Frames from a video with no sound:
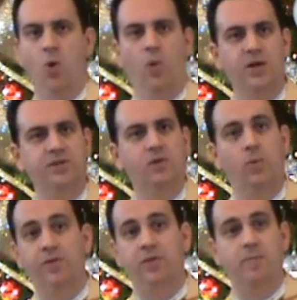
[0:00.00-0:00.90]
Was it
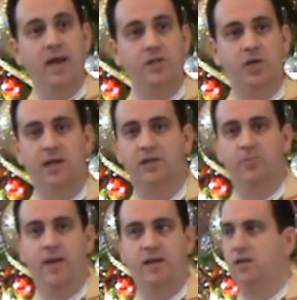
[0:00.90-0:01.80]
what the Magi
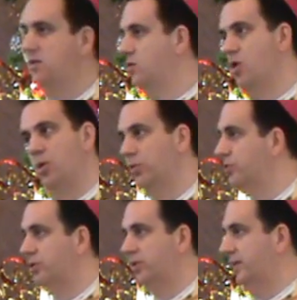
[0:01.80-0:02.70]
expected? No,
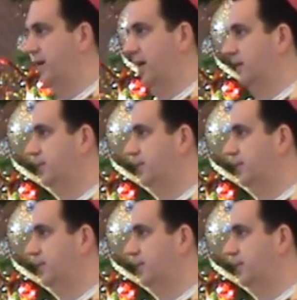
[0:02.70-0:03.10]
certainly not.